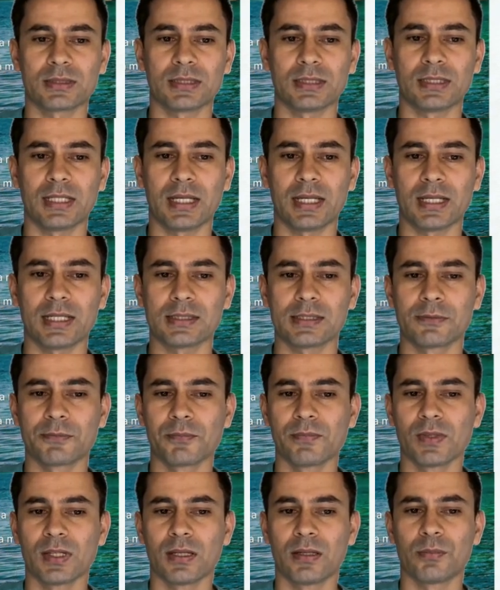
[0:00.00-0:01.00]
It has
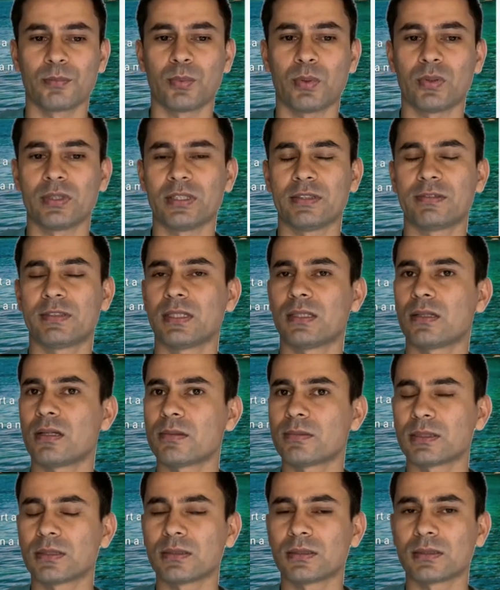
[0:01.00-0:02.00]
4 different
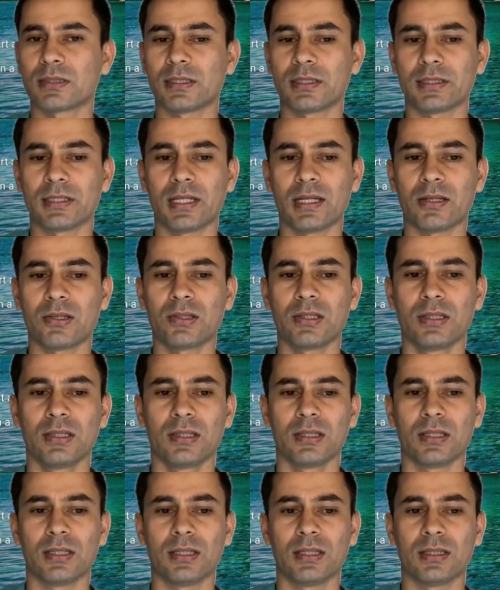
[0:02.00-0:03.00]
options right now,
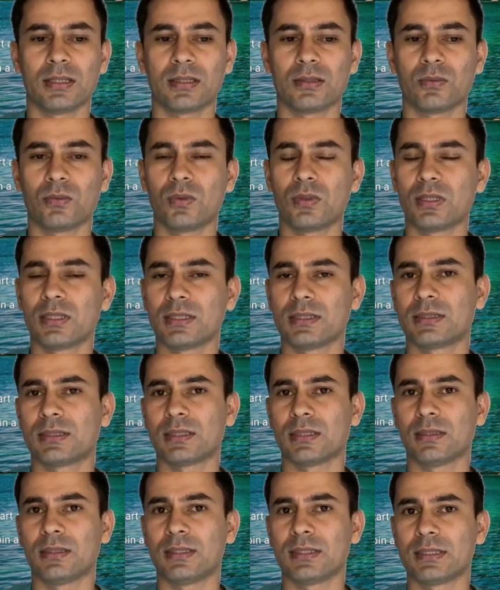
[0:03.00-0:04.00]
and one is
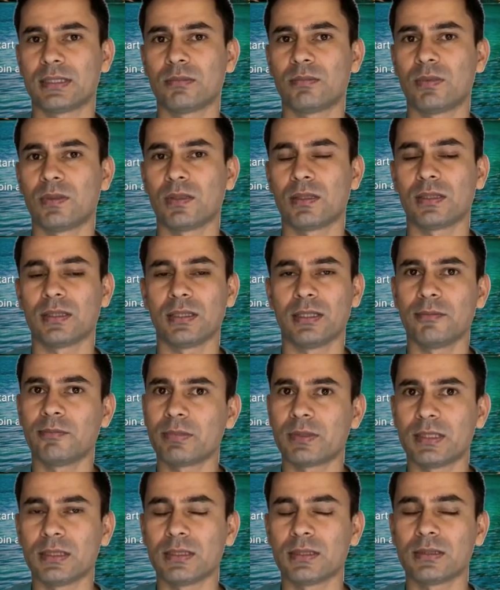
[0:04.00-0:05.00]
disabled,
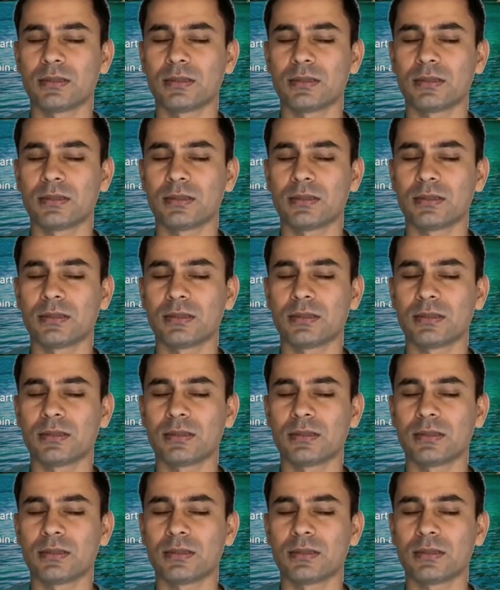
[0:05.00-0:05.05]
empty.